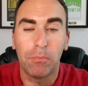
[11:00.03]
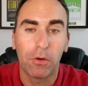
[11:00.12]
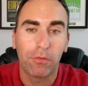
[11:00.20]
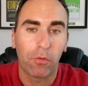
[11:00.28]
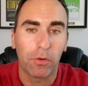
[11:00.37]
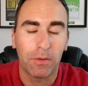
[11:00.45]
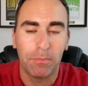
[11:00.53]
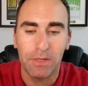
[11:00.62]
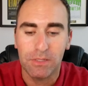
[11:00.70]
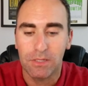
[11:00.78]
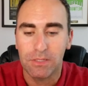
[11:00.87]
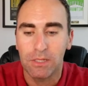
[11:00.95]
for your
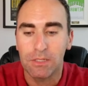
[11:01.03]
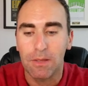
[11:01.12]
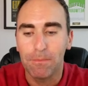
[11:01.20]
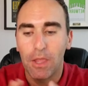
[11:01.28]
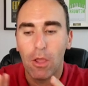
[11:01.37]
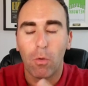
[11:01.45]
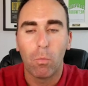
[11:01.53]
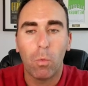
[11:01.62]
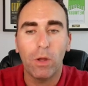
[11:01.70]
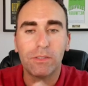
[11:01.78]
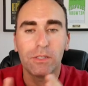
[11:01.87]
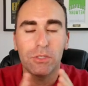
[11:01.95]
business is, what
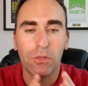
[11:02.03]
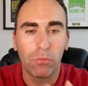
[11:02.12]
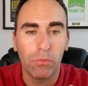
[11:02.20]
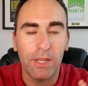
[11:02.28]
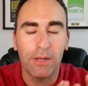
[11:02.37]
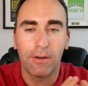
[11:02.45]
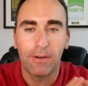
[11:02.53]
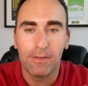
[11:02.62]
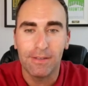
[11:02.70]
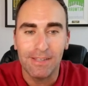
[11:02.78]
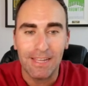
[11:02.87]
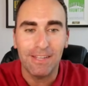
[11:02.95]
does the reader
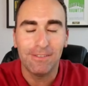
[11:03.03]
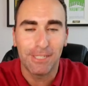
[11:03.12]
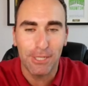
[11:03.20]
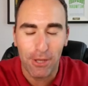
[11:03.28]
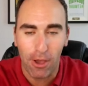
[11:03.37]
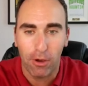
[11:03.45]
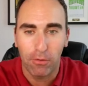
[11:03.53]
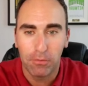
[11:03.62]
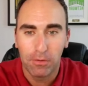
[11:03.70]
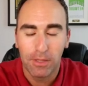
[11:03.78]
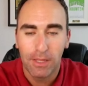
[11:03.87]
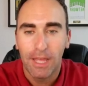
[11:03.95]
need to know
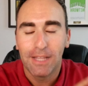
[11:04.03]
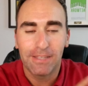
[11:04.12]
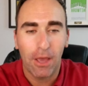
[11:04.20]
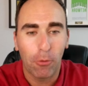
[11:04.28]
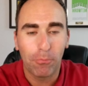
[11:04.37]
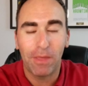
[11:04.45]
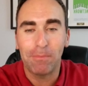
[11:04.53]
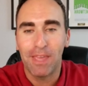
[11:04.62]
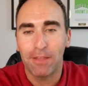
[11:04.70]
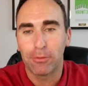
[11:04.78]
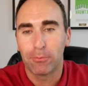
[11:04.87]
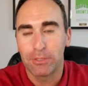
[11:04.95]
to help them get
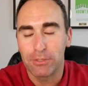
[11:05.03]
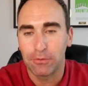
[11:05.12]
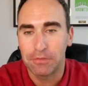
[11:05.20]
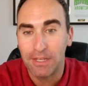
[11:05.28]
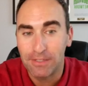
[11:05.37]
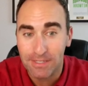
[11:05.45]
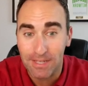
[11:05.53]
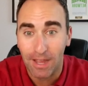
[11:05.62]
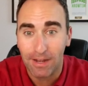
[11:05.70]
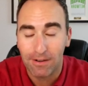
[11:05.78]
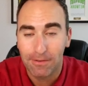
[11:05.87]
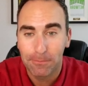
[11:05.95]
the result they
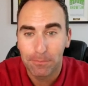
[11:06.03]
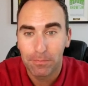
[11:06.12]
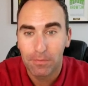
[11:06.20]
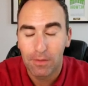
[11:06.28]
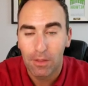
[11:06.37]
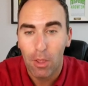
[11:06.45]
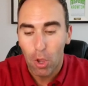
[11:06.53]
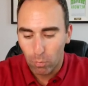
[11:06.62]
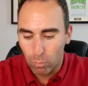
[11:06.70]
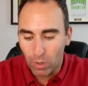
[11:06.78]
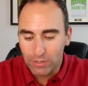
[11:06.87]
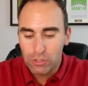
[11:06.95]
desire?
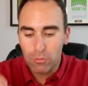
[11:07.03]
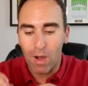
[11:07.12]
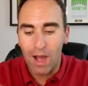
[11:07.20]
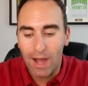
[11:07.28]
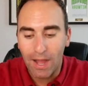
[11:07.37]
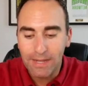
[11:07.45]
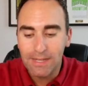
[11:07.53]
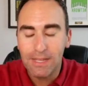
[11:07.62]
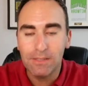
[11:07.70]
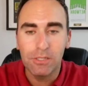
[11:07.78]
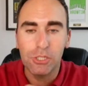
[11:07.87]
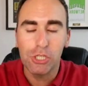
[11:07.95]
What do I need
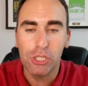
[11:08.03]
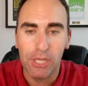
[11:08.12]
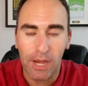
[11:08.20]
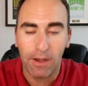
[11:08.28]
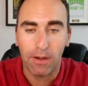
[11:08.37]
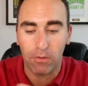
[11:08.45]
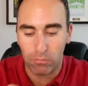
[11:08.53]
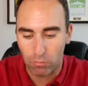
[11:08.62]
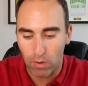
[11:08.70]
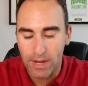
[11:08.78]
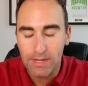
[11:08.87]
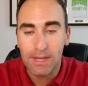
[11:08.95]
to share
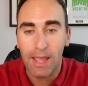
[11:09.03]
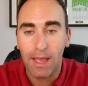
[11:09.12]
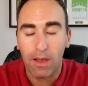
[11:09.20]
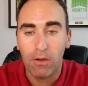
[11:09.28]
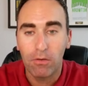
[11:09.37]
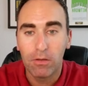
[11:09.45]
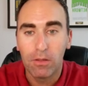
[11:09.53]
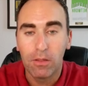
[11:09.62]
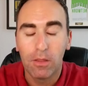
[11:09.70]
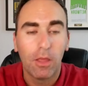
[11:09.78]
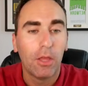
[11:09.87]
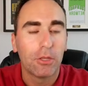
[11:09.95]
right now
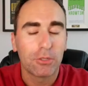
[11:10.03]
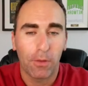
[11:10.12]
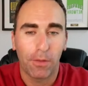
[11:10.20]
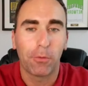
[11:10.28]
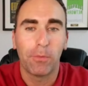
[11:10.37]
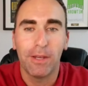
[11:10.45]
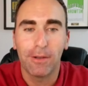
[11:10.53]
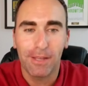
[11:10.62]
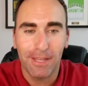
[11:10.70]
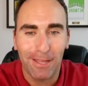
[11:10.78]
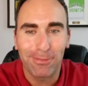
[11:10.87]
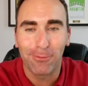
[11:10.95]
so that the reader can
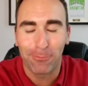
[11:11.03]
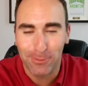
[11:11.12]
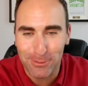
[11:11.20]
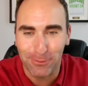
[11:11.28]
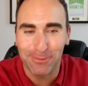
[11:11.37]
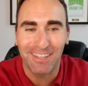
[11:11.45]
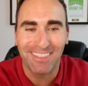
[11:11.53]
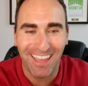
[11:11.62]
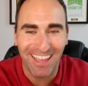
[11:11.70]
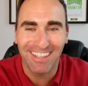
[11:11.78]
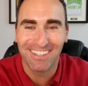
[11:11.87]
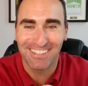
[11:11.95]
get the result that
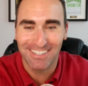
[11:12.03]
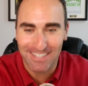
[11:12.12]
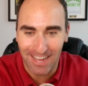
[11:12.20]
they desire?